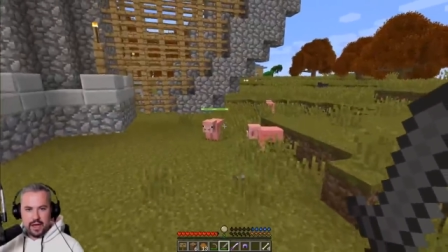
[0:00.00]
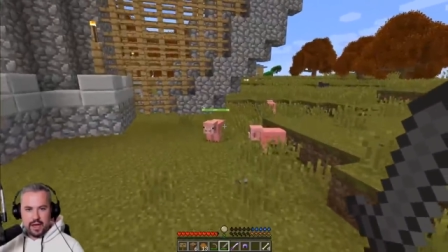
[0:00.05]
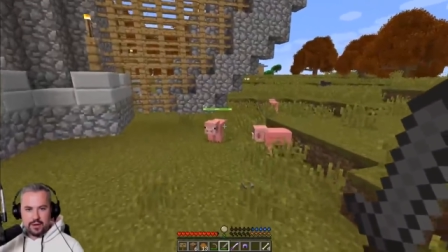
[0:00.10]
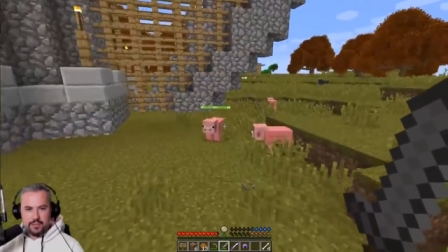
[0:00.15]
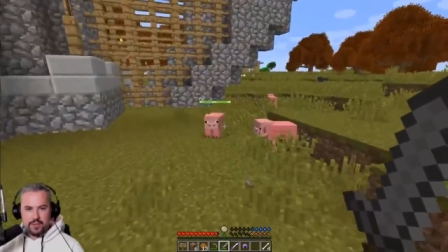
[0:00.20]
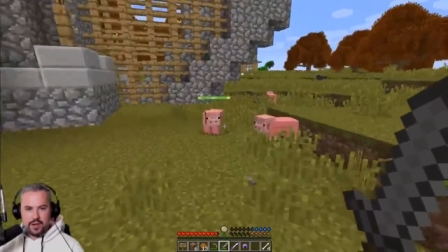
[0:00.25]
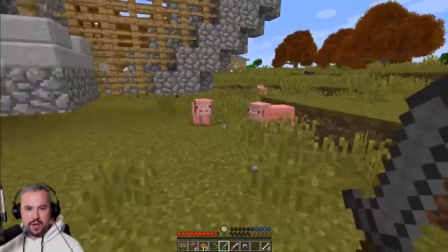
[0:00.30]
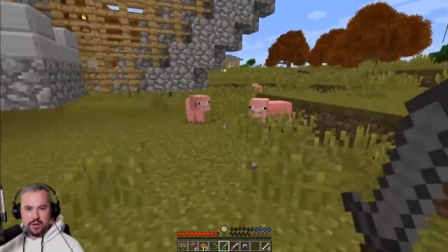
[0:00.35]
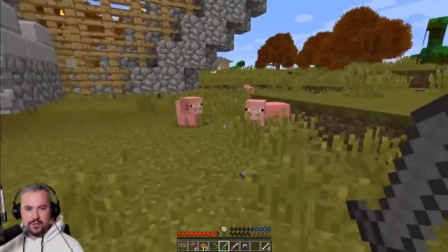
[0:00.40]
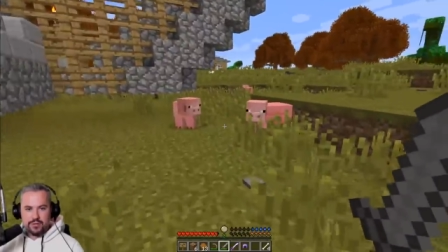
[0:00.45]

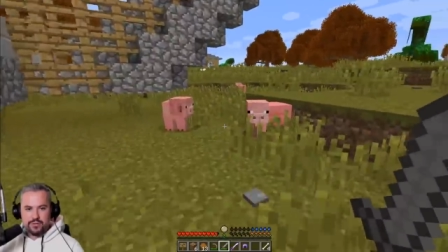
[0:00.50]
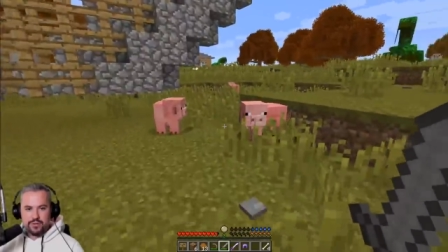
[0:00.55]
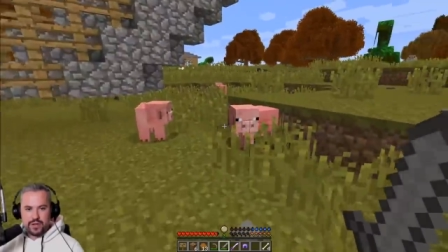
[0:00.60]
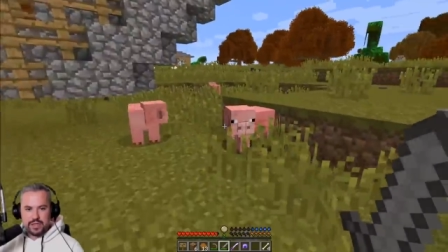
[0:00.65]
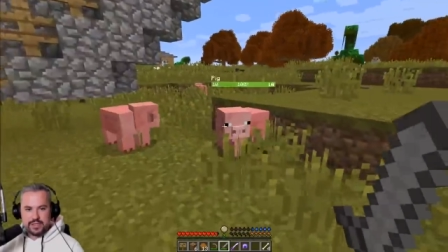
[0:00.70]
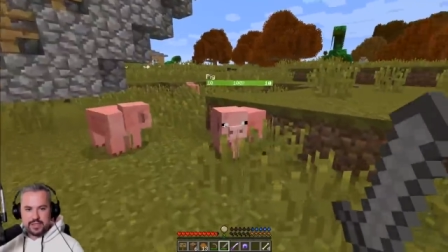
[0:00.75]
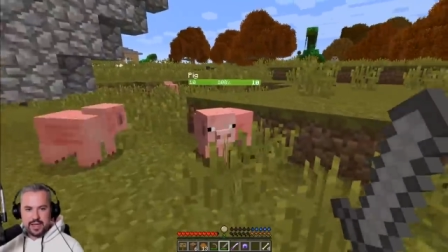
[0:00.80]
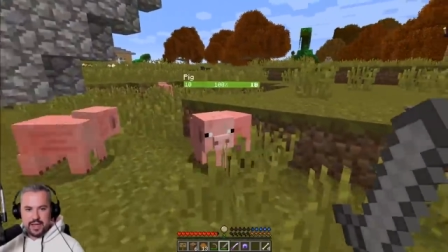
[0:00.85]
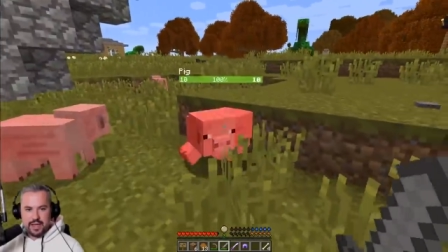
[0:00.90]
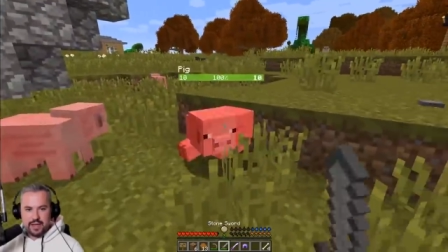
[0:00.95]
I'm going for
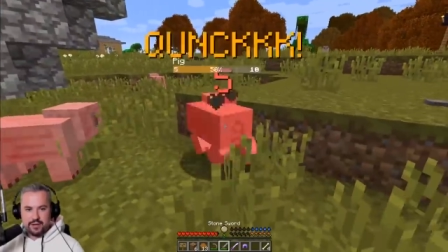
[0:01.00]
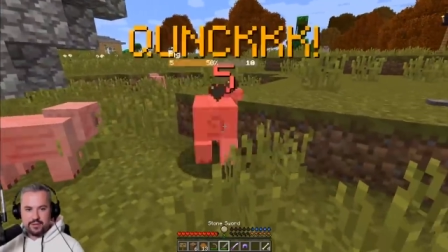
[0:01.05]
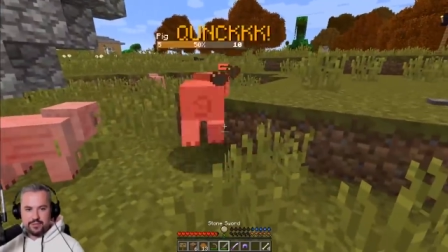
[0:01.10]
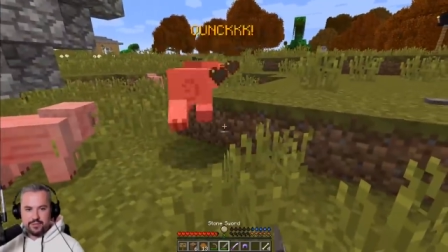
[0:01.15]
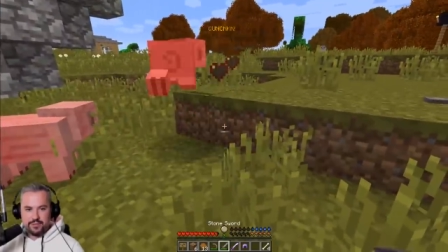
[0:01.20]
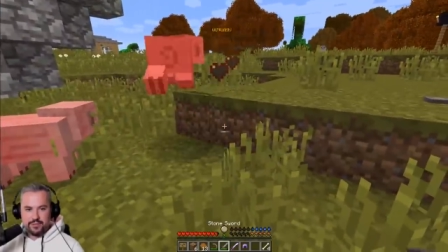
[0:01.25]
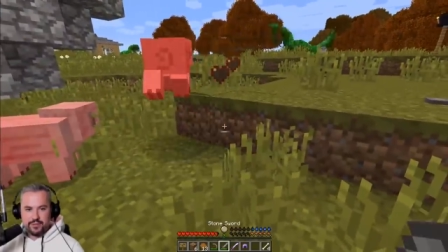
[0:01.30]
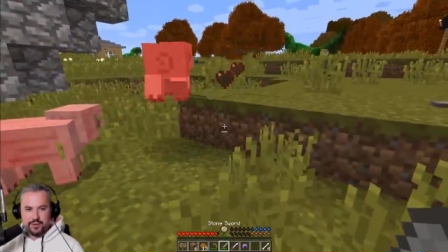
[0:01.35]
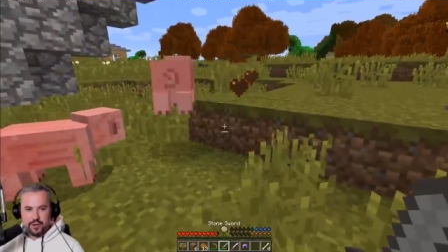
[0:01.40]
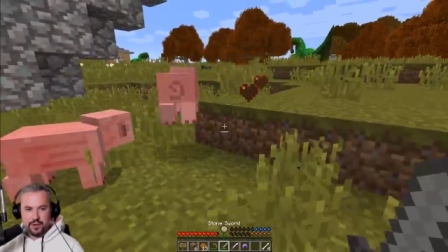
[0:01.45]
attack,
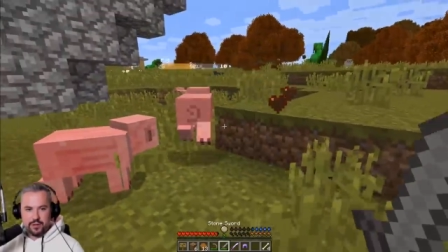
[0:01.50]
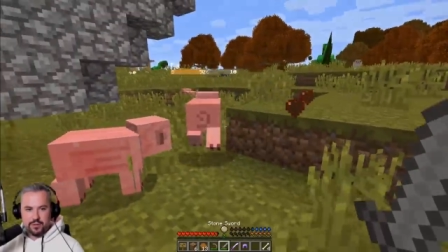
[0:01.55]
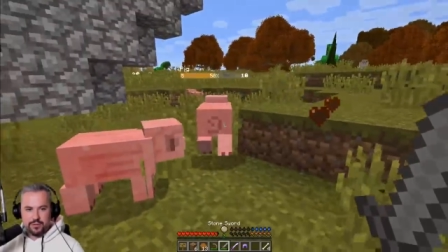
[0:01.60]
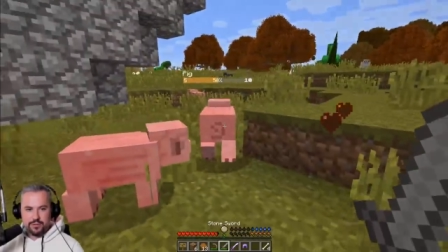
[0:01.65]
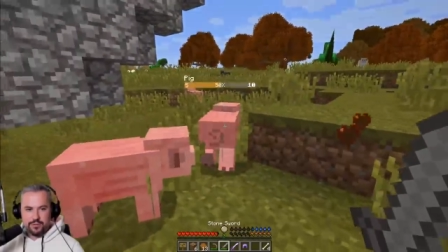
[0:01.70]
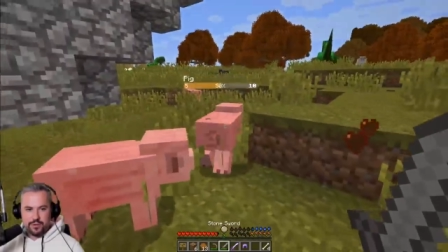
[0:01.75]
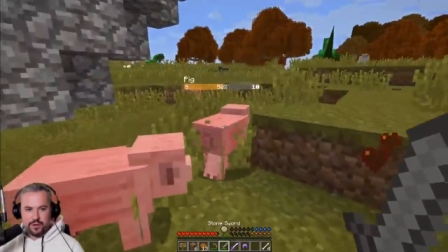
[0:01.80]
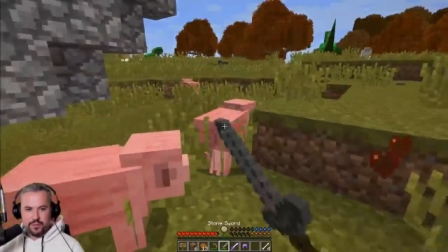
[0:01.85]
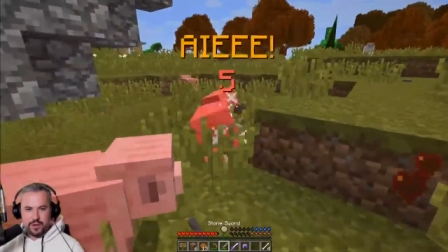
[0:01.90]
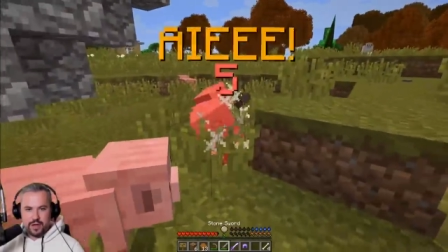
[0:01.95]
full
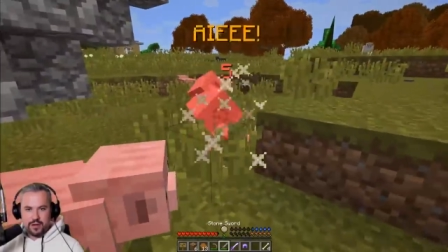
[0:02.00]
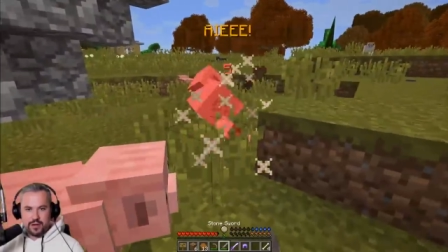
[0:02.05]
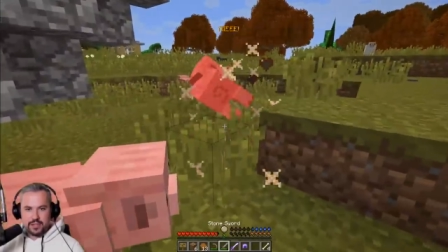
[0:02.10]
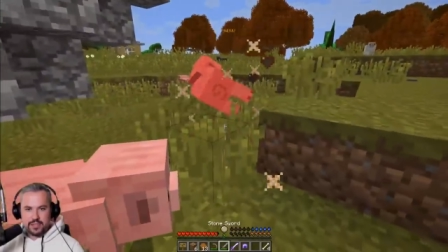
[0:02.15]
full blown